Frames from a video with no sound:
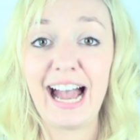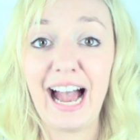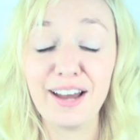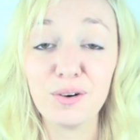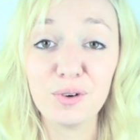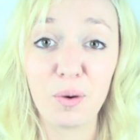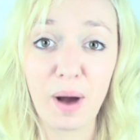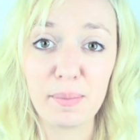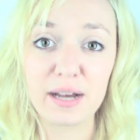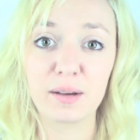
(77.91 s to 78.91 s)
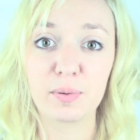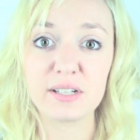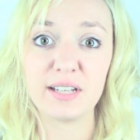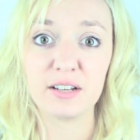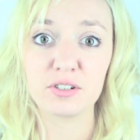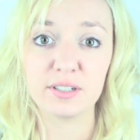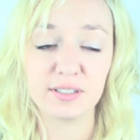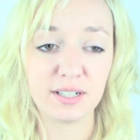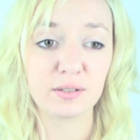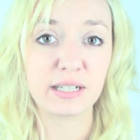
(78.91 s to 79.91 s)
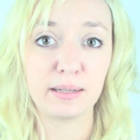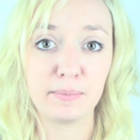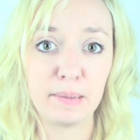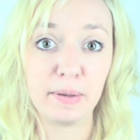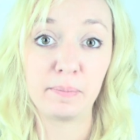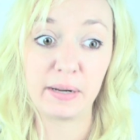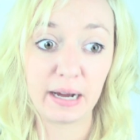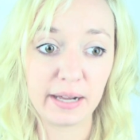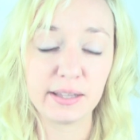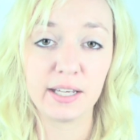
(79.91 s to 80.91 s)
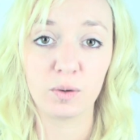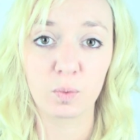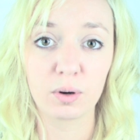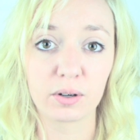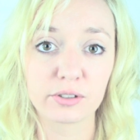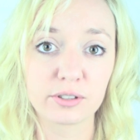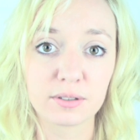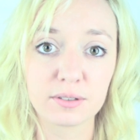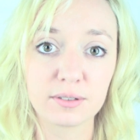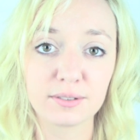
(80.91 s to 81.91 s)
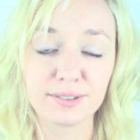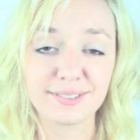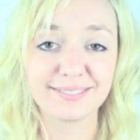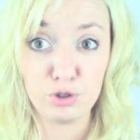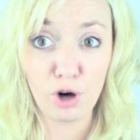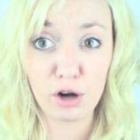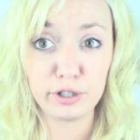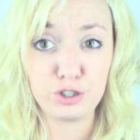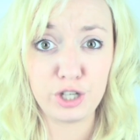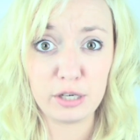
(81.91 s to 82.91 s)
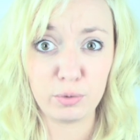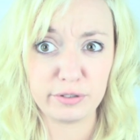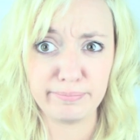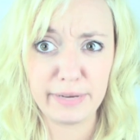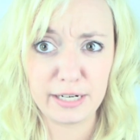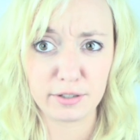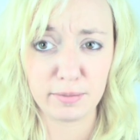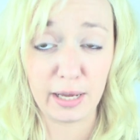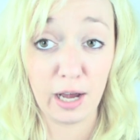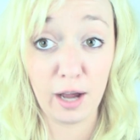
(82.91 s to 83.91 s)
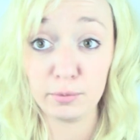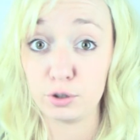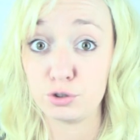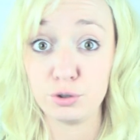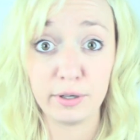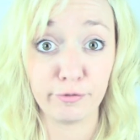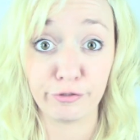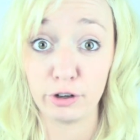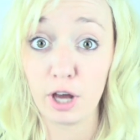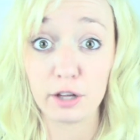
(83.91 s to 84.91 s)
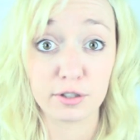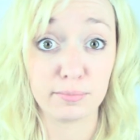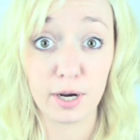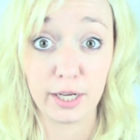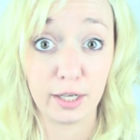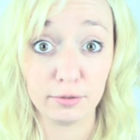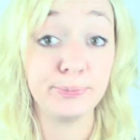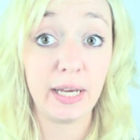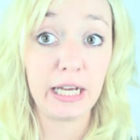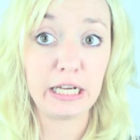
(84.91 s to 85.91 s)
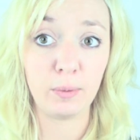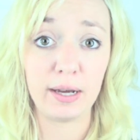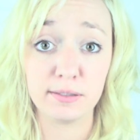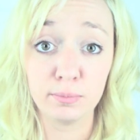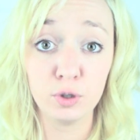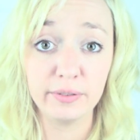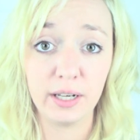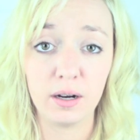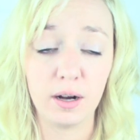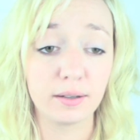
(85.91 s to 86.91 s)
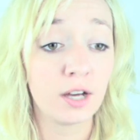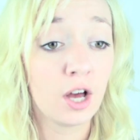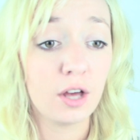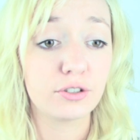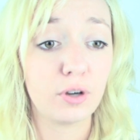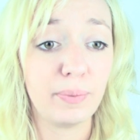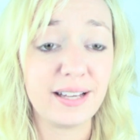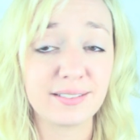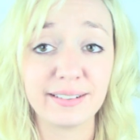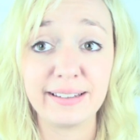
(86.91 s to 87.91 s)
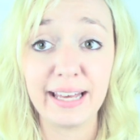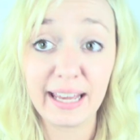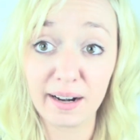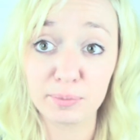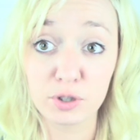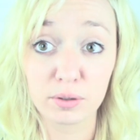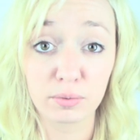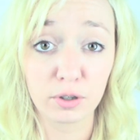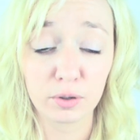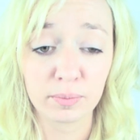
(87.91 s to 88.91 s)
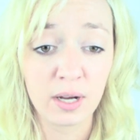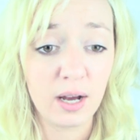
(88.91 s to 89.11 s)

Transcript: I don't know why my Caprice Anderson sounds like a Muppet, but I think it works. Charlie Sheen was mean to me. I am going to sue him for lots of money anyways, moving on. So basically, they get up to the room.